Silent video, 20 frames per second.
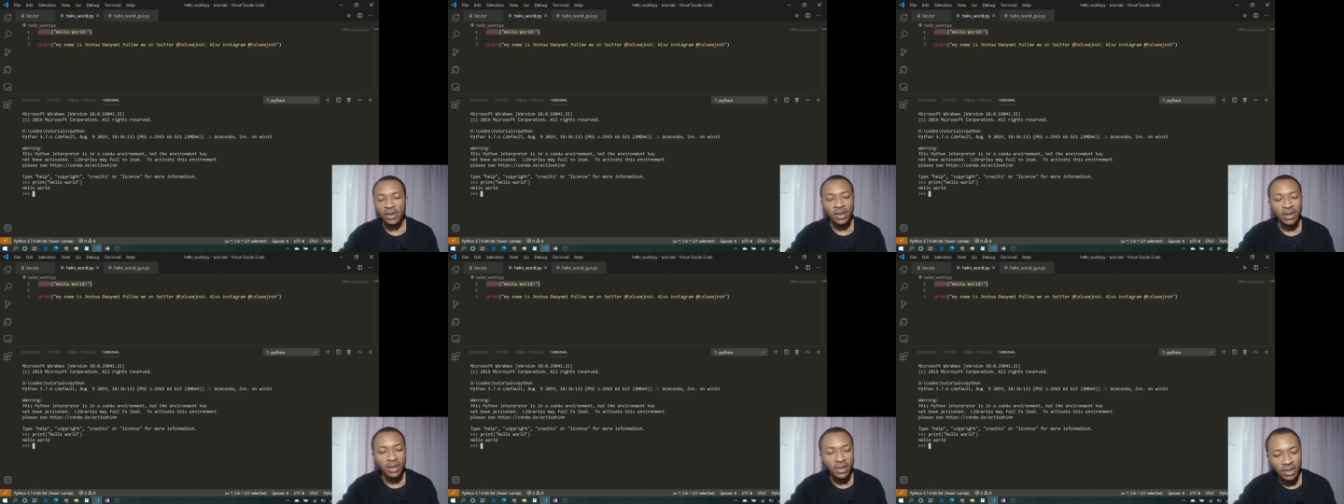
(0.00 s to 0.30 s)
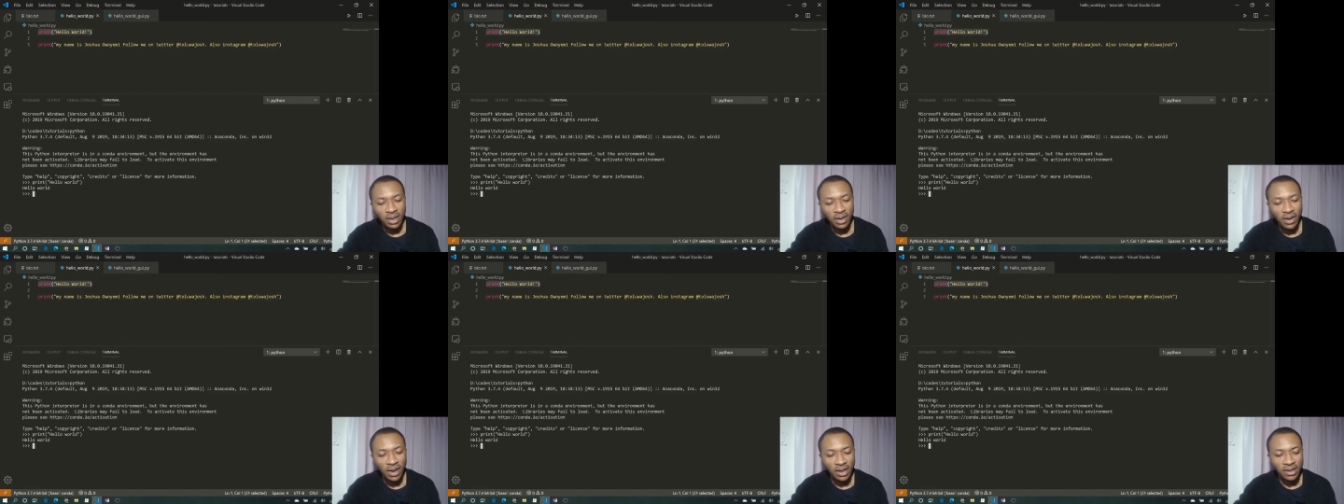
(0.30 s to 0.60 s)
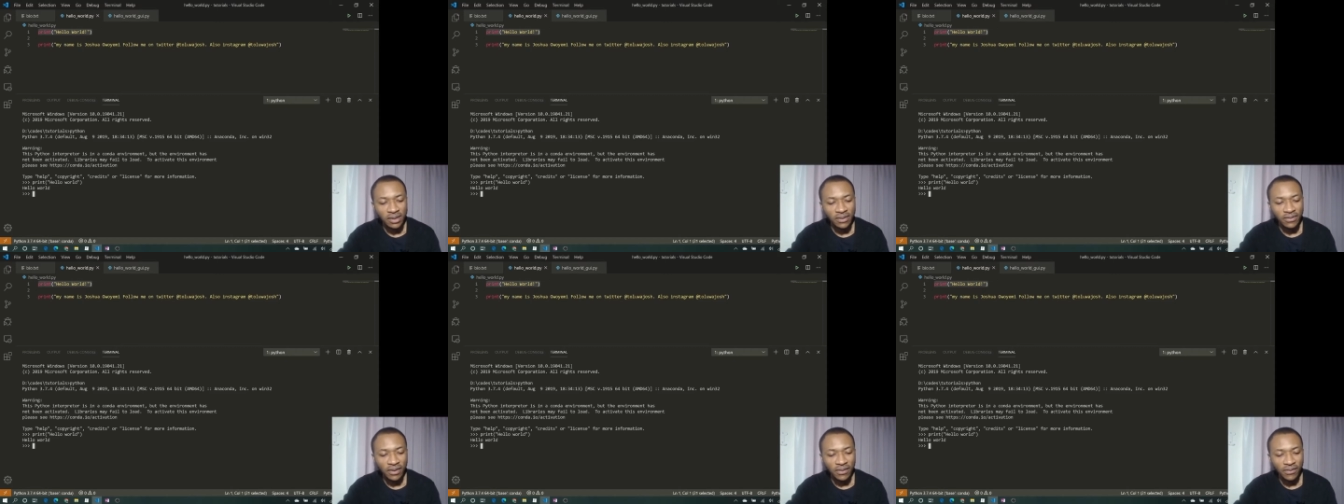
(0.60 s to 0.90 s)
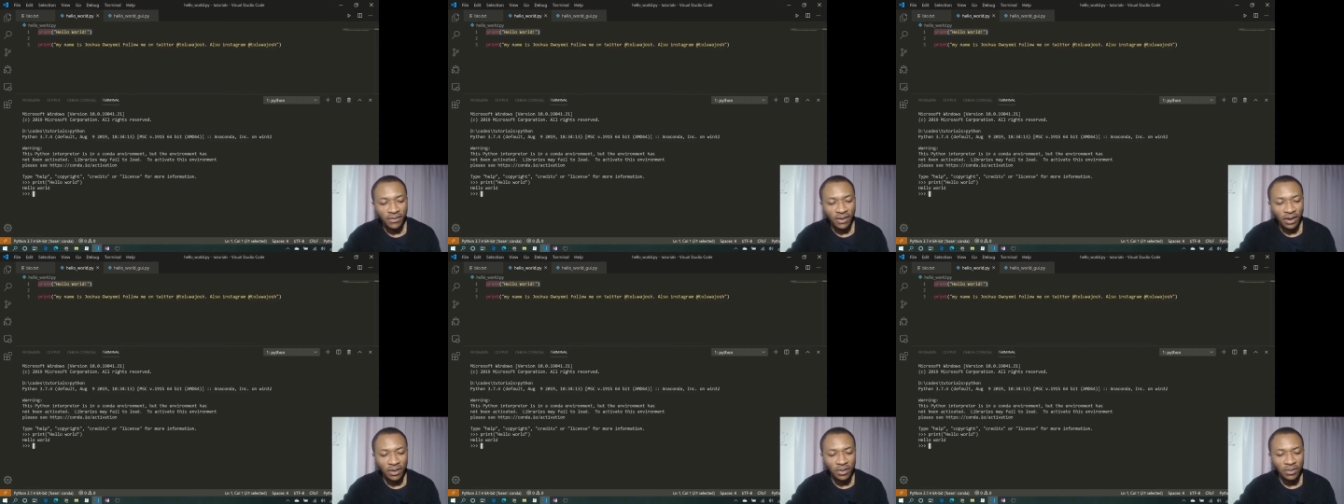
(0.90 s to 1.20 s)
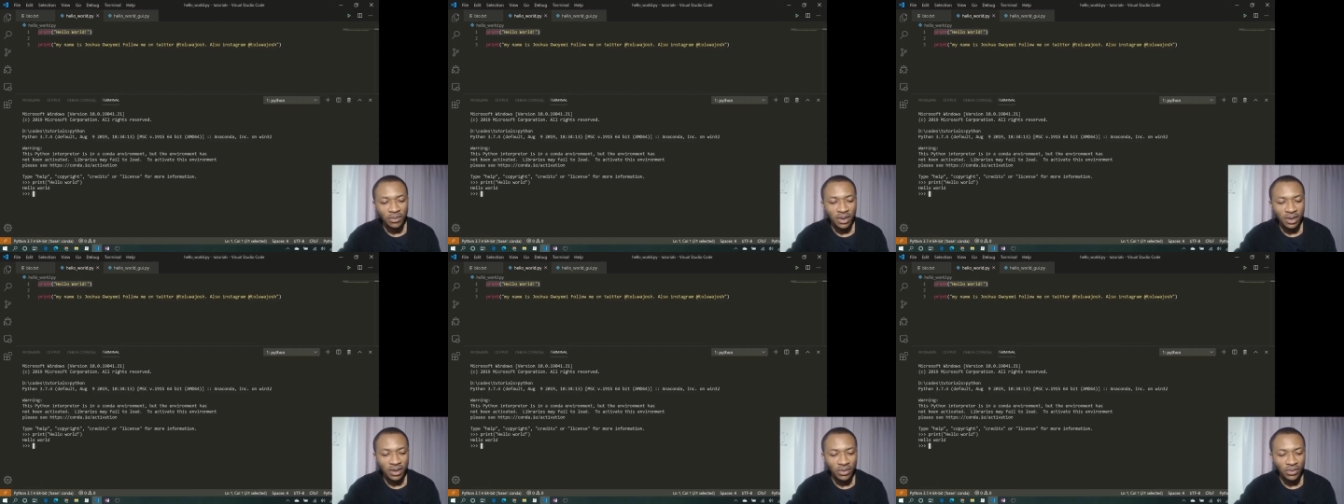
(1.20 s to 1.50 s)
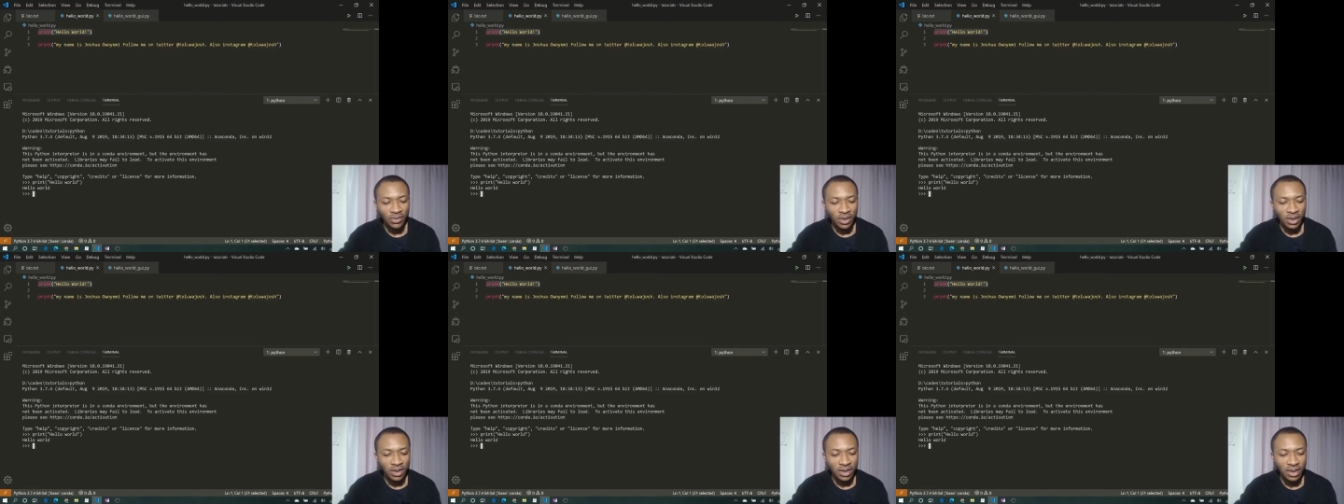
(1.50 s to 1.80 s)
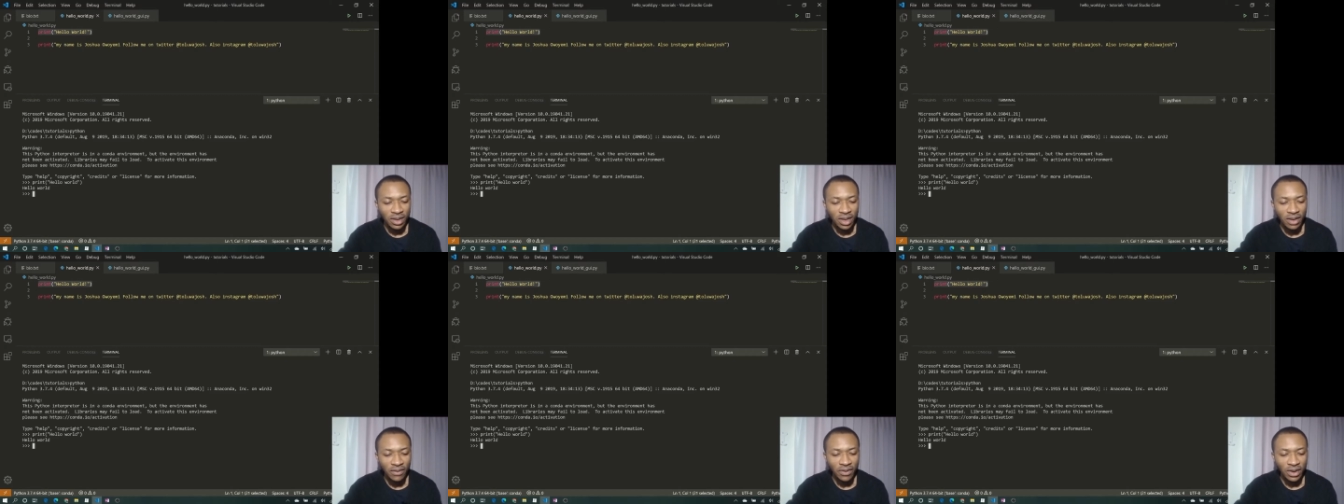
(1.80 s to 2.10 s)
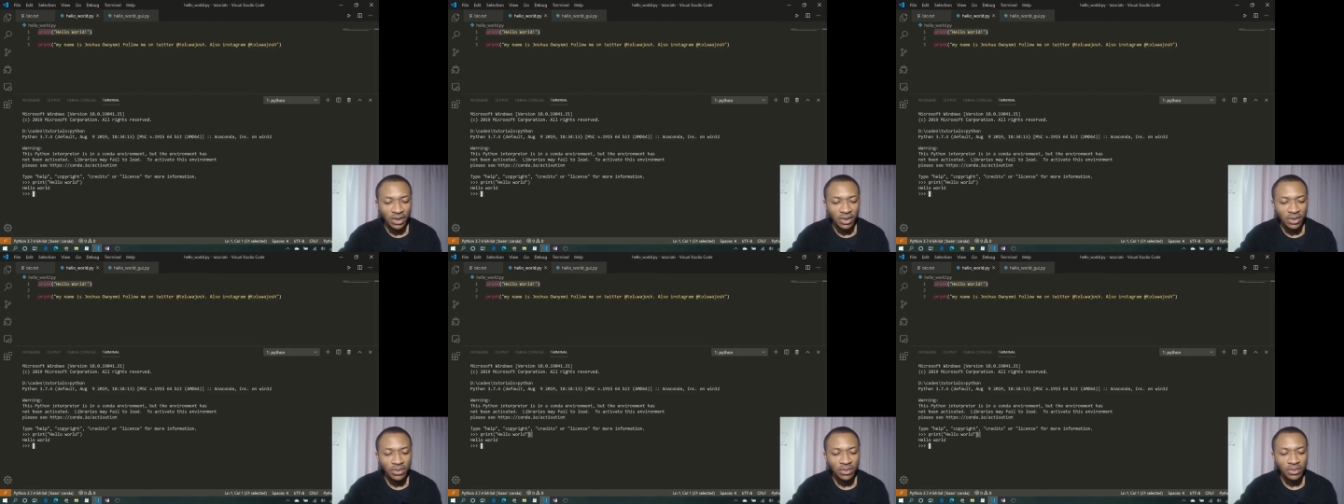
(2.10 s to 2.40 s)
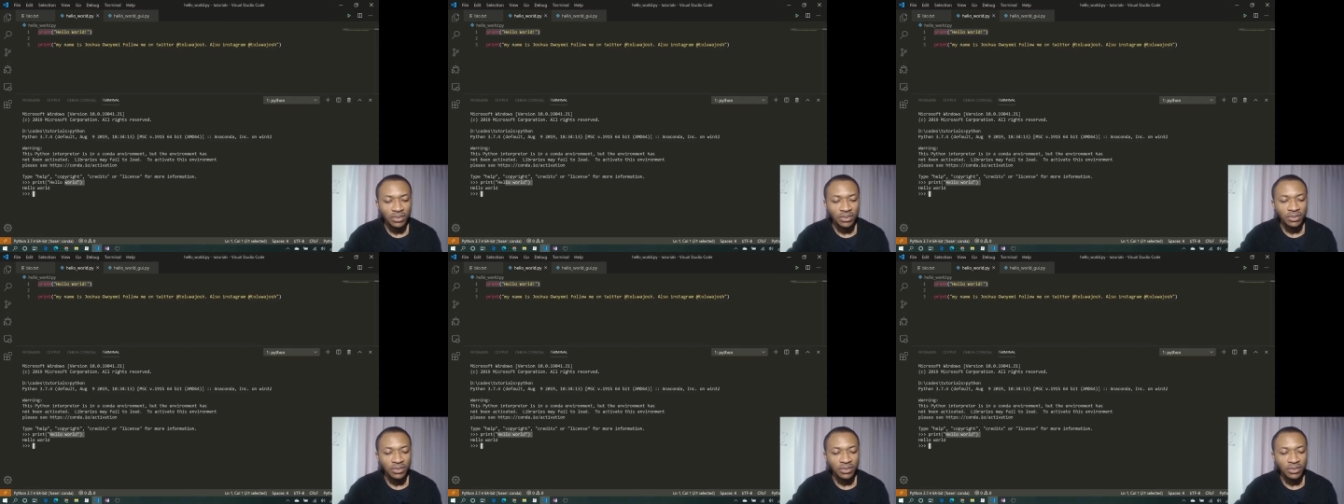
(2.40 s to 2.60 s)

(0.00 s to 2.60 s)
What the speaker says: interactive environment, whenever you